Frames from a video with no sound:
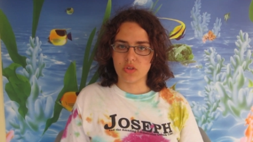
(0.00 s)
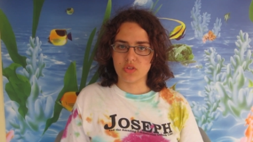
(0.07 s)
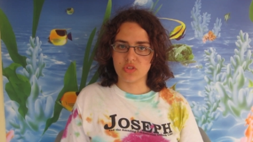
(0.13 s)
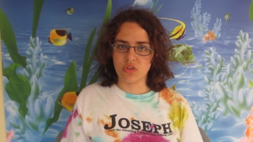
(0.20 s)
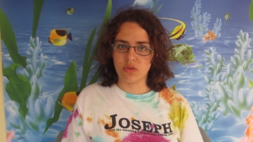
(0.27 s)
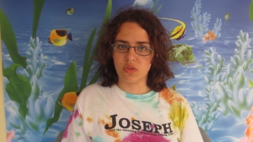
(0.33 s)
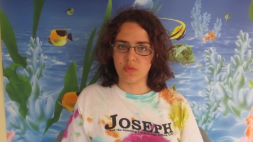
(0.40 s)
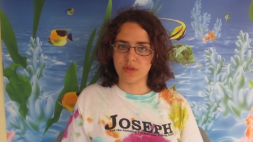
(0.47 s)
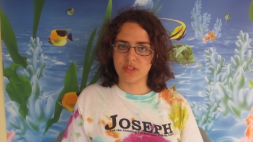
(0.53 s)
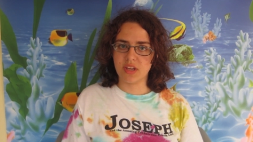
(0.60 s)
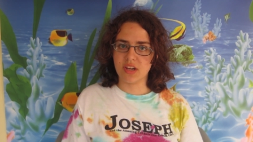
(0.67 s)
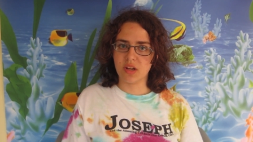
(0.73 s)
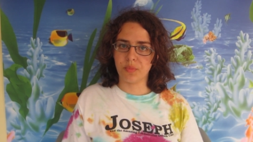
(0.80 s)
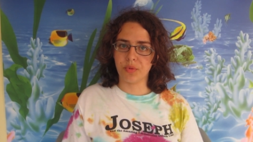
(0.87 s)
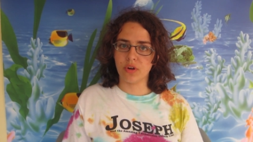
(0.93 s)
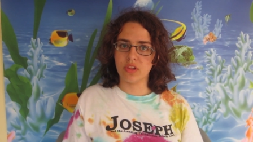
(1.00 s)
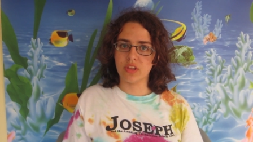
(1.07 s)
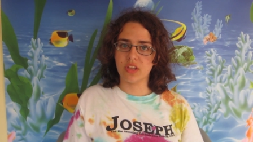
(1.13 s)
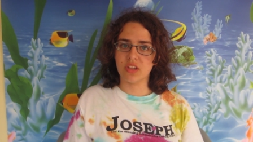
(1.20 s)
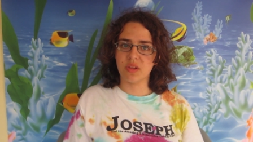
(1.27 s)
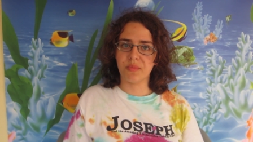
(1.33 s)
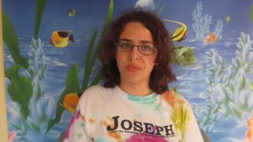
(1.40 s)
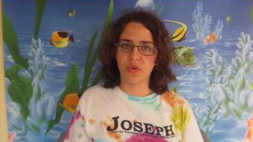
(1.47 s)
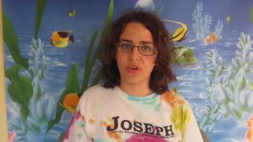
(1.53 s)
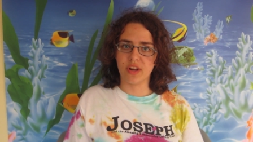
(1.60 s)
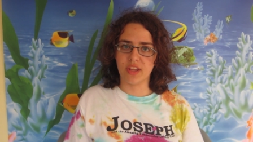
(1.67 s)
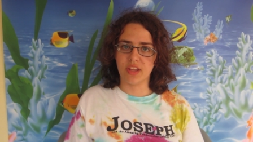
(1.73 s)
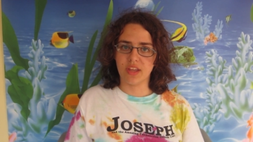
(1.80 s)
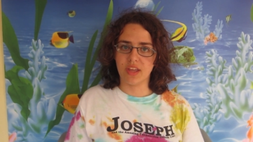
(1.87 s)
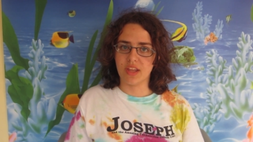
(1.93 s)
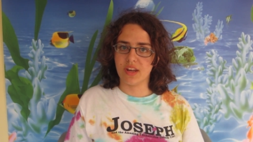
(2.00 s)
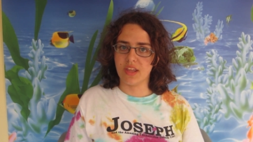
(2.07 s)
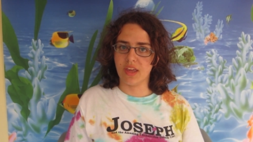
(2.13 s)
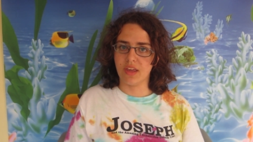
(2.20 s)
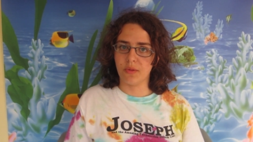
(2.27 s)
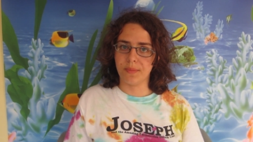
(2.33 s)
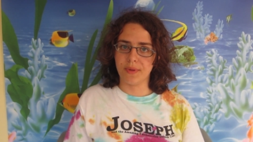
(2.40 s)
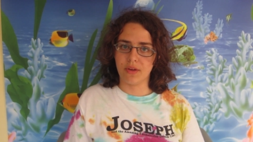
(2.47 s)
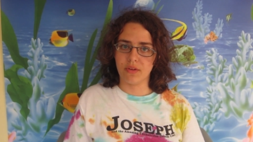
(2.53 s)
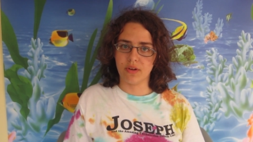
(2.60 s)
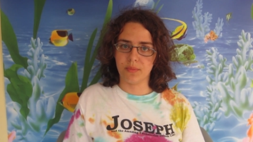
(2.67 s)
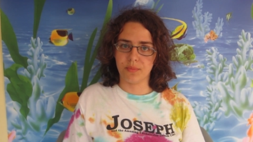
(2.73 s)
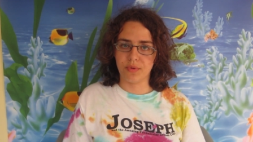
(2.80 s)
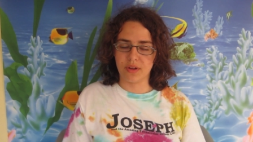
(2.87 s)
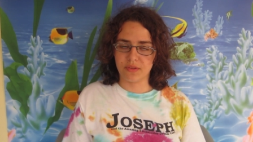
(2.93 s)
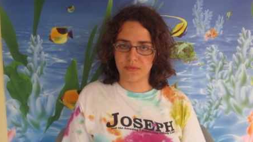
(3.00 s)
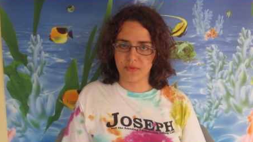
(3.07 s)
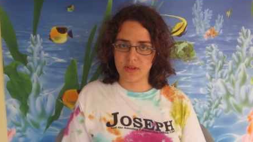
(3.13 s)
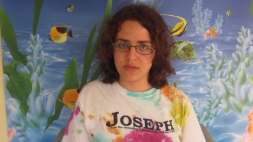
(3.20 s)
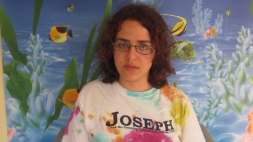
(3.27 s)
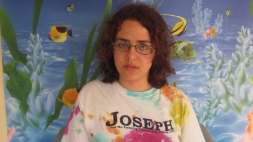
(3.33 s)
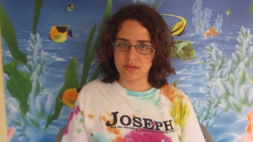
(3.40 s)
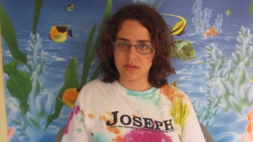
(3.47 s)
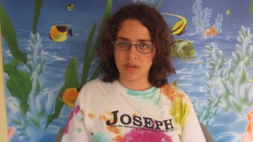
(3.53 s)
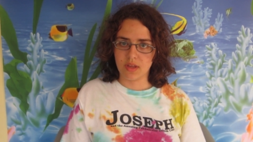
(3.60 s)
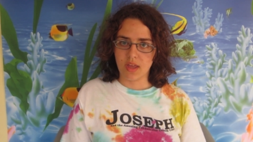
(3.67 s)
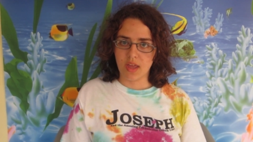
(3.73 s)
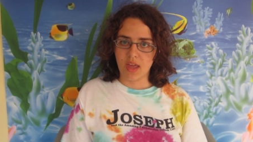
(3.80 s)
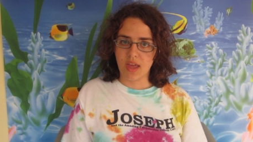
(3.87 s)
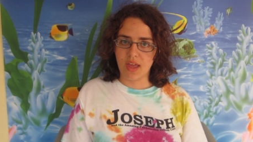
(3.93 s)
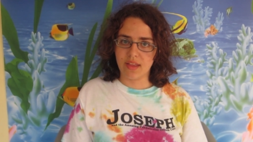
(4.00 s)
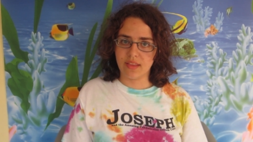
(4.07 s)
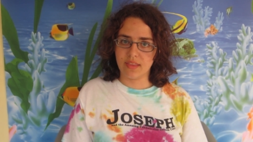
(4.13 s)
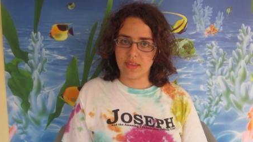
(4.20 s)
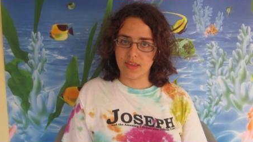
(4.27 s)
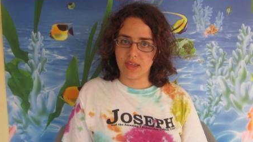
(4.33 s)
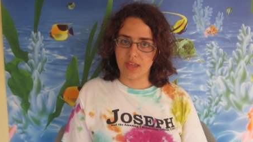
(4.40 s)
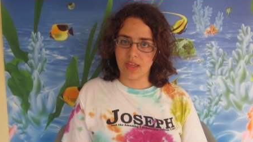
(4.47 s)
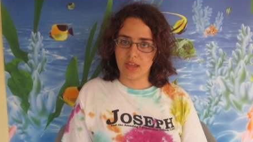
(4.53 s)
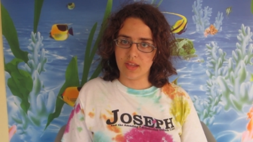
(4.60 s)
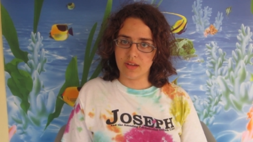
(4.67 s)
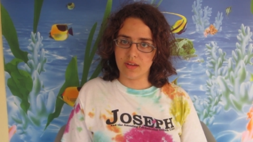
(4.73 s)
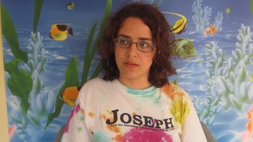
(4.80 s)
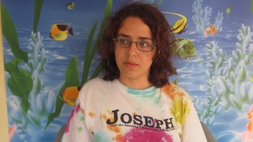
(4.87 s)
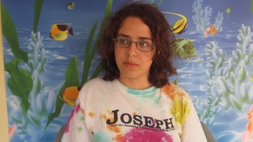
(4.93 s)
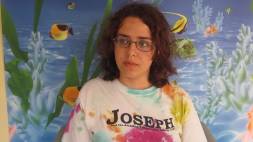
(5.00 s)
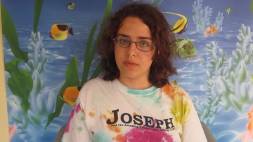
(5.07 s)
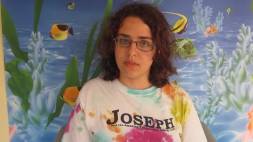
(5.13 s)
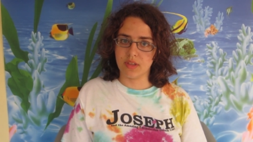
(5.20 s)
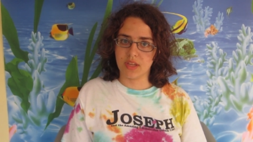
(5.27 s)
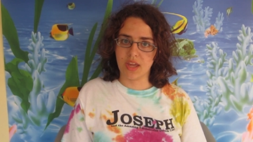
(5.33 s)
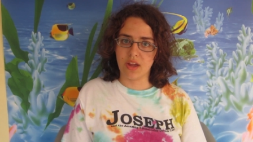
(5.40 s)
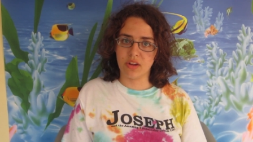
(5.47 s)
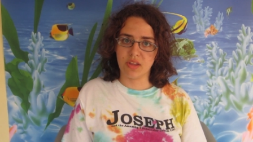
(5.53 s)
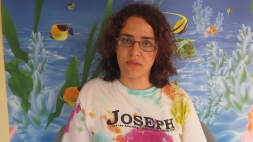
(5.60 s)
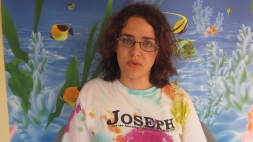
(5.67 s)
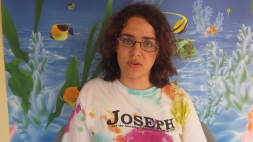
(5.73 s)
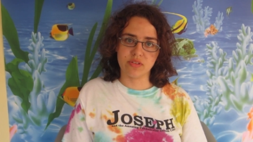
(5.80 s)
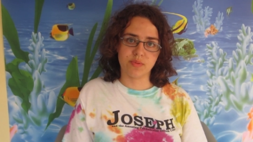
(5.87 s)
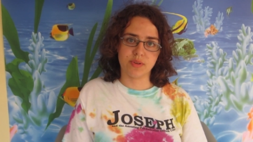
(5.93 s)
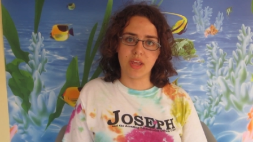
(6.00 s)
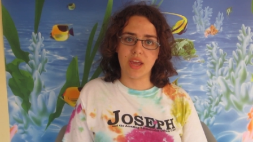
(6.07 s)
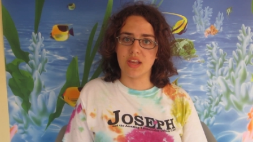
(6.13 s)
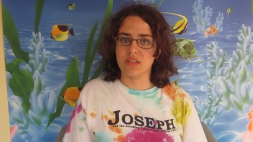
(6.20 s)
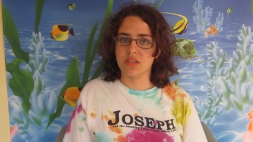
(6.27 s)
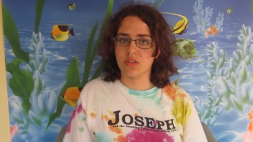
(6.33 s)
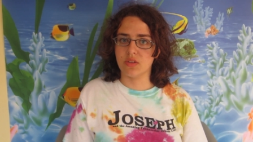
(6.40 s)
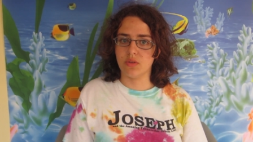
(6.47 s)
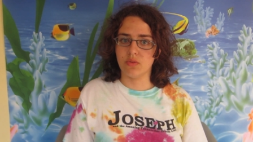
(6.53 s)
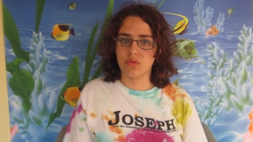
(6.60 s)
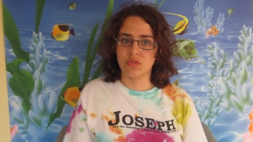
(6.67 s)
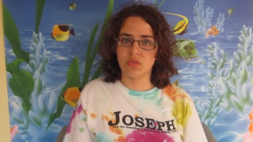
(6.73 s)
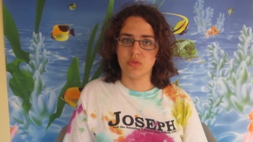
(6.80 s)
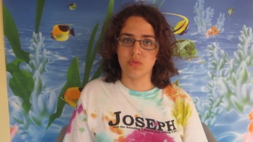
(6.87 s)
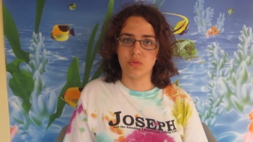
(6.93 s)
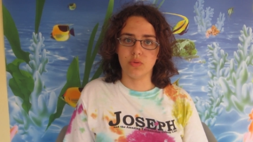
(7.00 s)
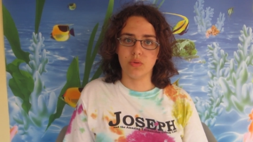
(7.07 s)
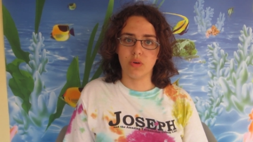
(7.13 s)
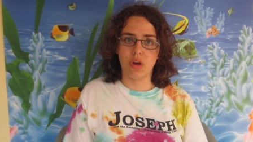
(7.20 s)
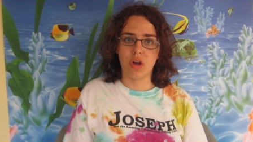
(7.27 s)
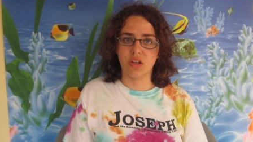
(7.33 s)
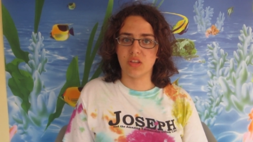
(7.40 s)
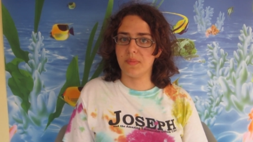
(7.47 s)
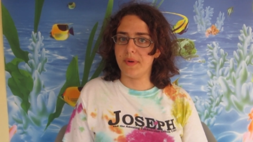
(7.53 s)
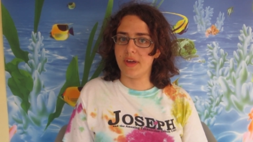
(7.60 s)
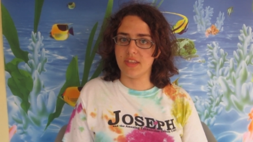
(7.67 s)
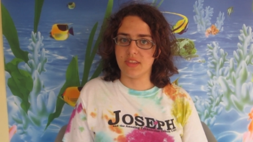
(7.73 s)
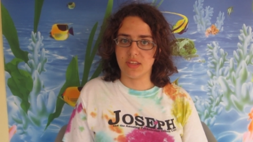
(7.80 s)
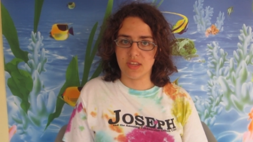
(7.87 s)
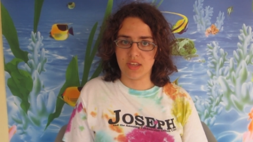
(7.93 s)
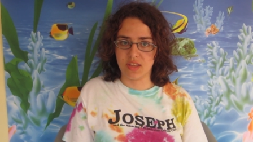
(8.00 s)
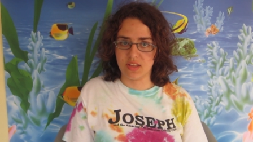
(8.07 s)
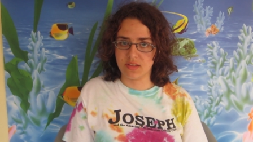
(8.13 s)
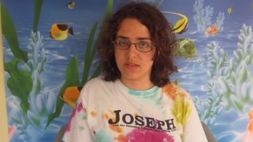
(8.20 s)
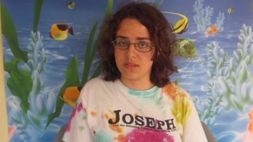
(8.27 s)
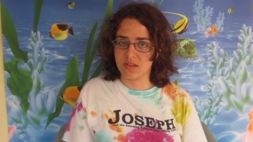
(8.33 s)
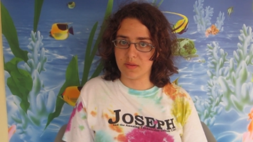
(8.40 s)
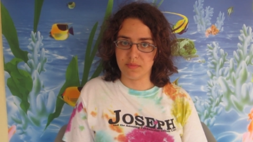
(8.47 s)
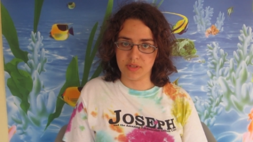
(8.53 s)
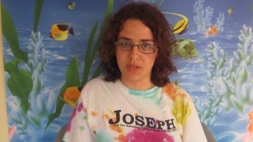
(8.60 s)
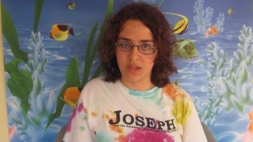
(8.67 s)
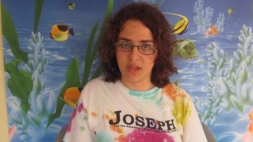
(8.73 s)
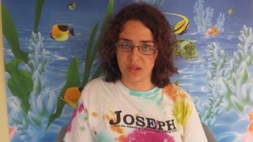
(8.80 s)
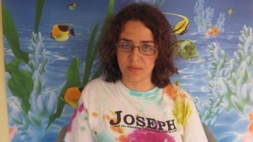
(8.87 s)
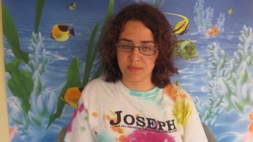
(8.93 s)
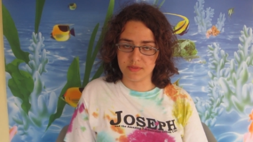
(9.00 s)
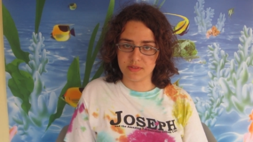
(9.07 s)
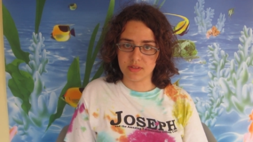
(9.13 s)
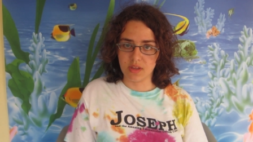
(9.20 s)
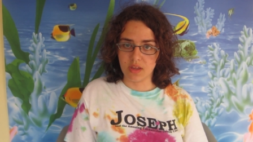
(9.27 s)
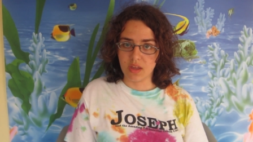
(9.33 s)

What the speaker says: So you would get up early in the morning and help out at breakfast, and then the caregivers would ask you to occupy the kids sometimes,